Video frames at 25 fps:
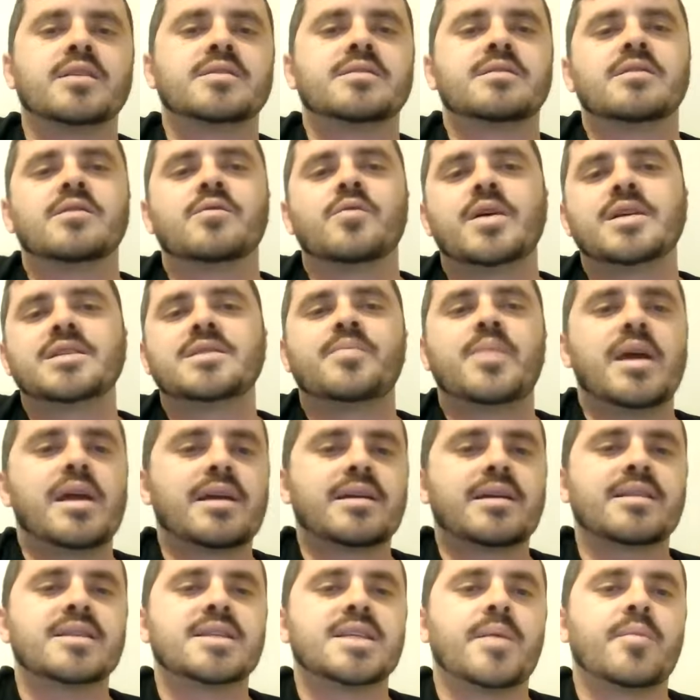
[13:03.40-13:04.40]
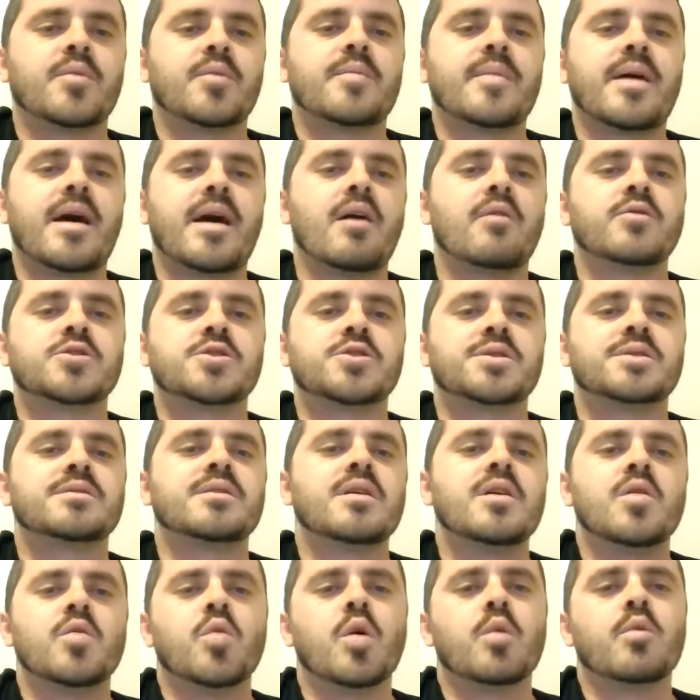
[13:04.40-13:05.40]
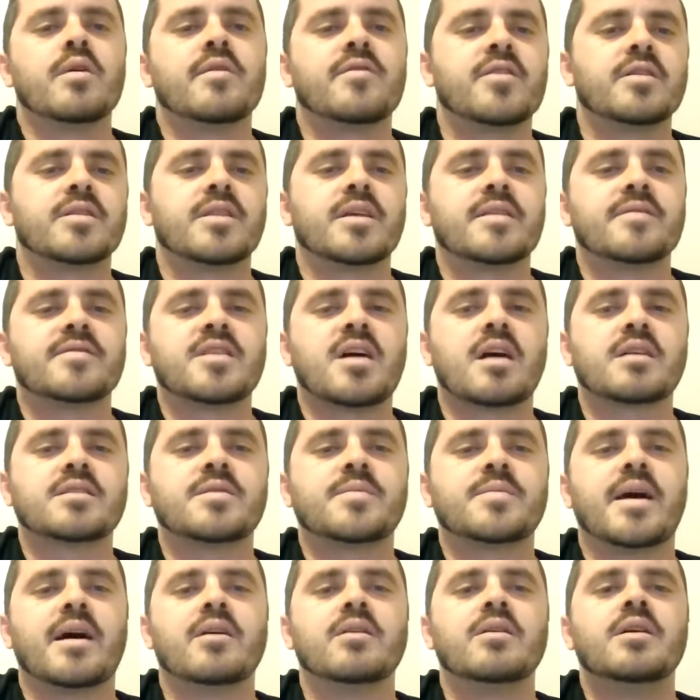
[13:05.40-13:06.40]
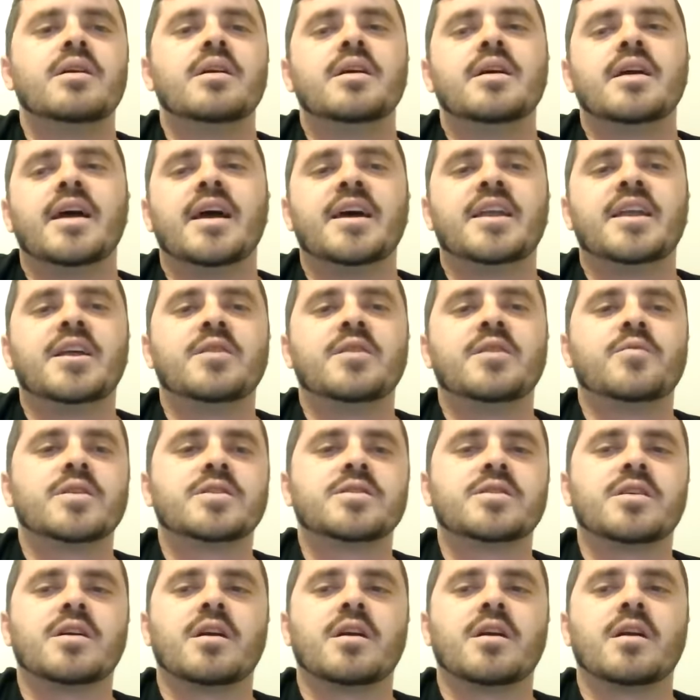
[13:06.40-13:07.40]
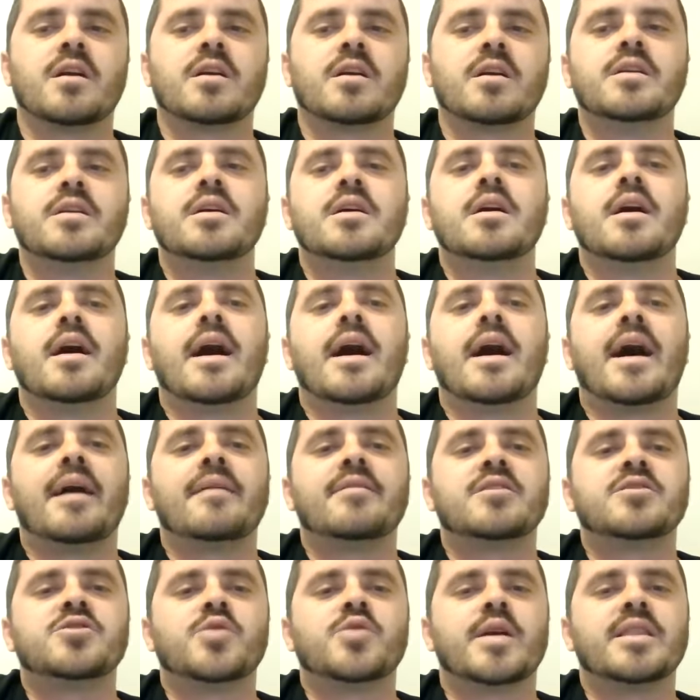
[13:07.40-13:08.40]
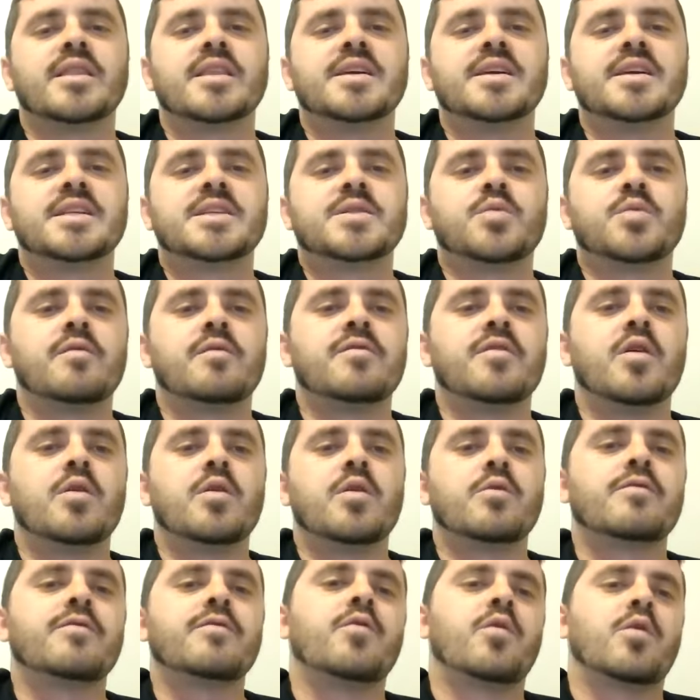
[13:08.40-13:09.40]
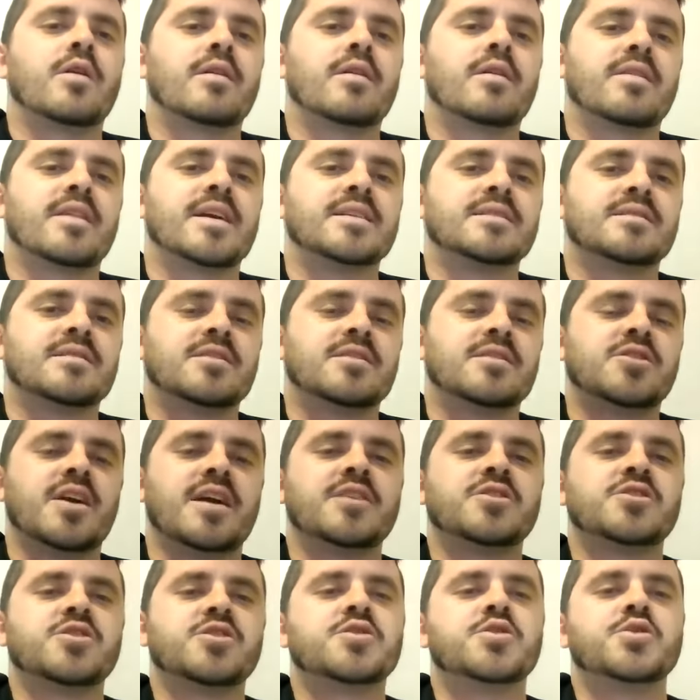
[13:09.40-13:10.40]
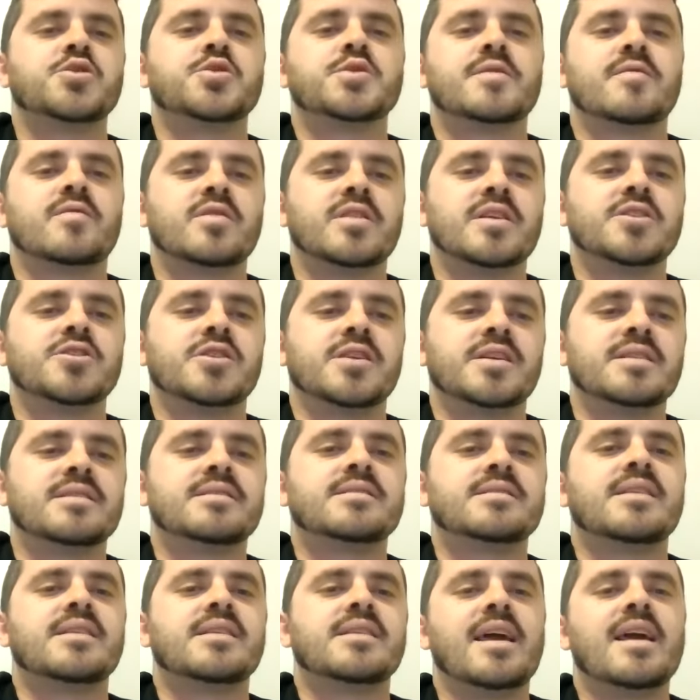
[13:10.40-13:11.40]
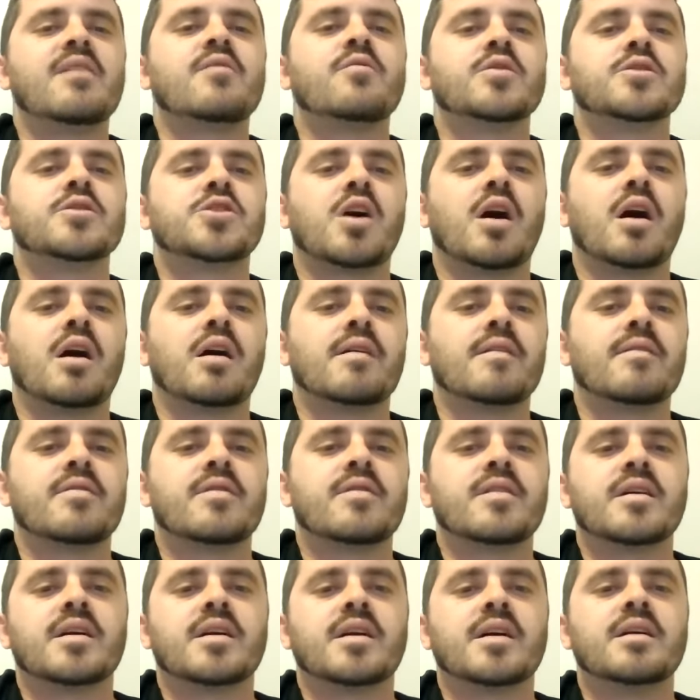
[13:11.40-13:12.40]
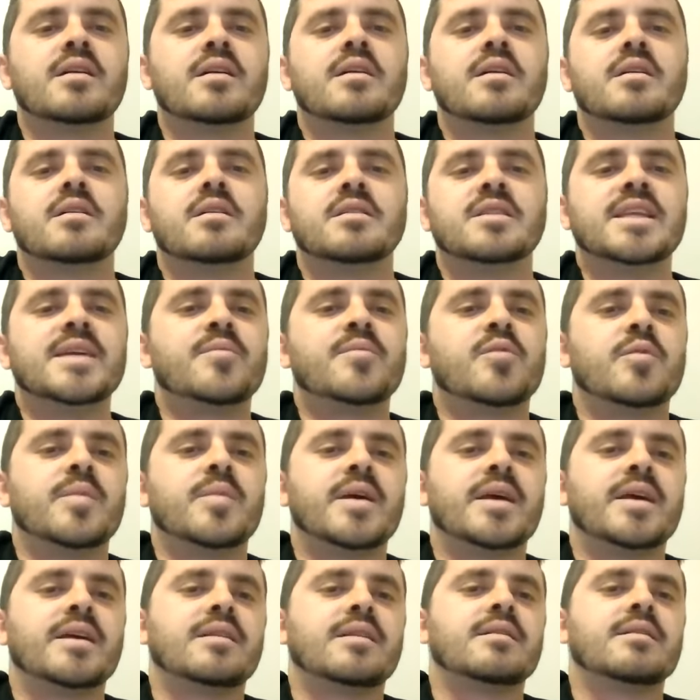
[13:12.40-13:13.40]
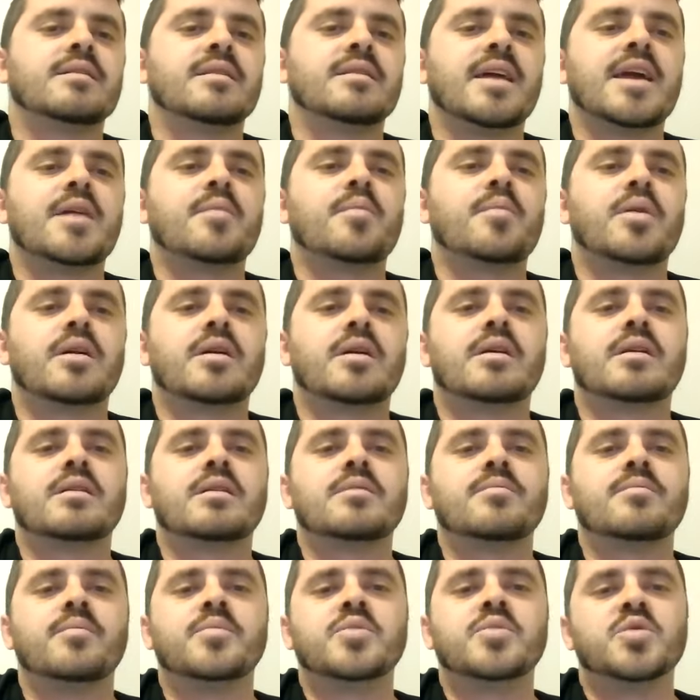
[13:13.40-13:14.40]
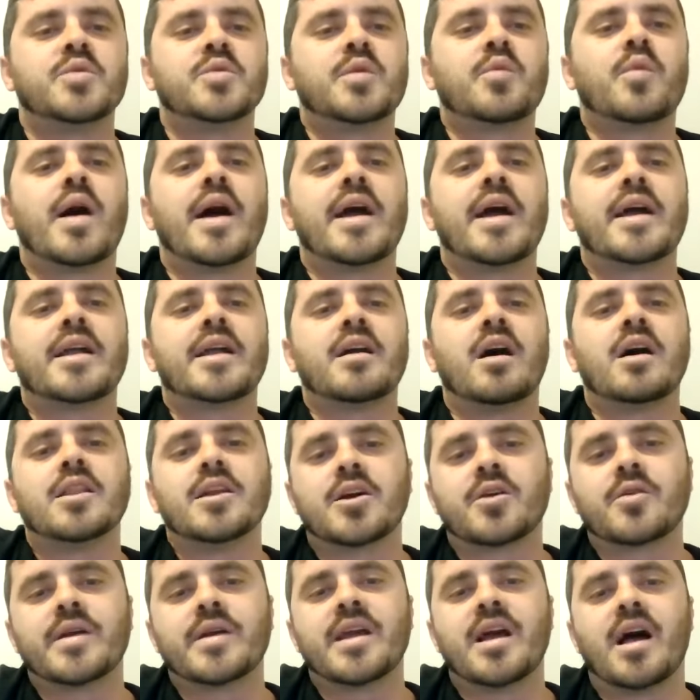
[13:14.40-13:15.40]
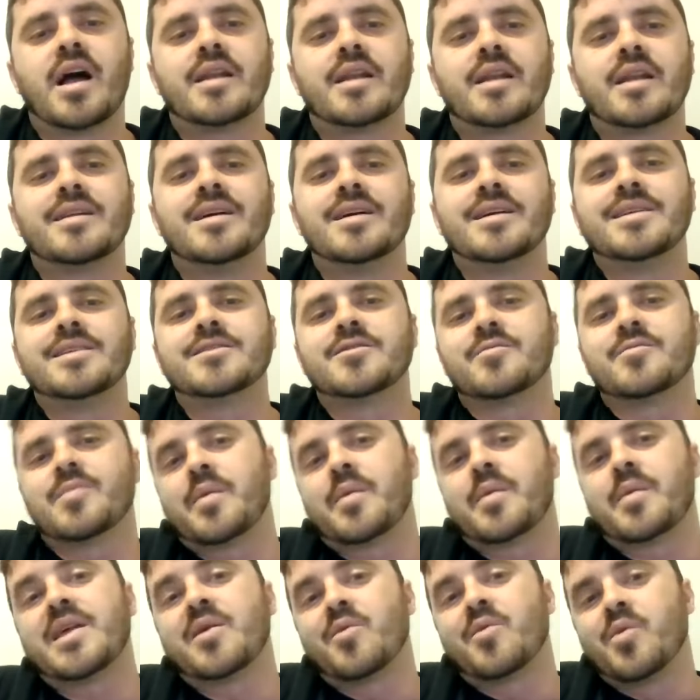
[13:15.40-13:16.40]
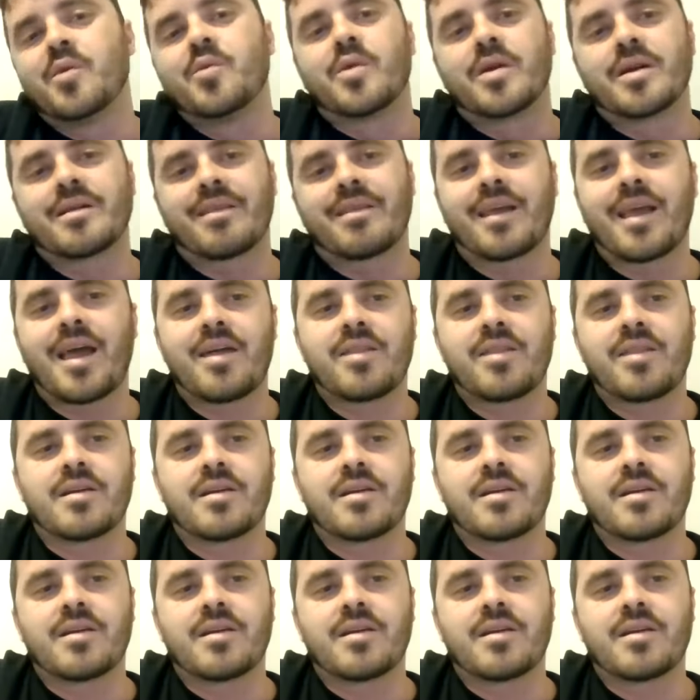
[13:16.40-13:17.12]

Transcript: the West Bank and the Temple Mount, which is what we've heard they've talked about. And in return, the joint list will vote for things to change issues of religion and state, which all of the Lieberman, Labor, Blue and White all agree on. So maybe they will work together.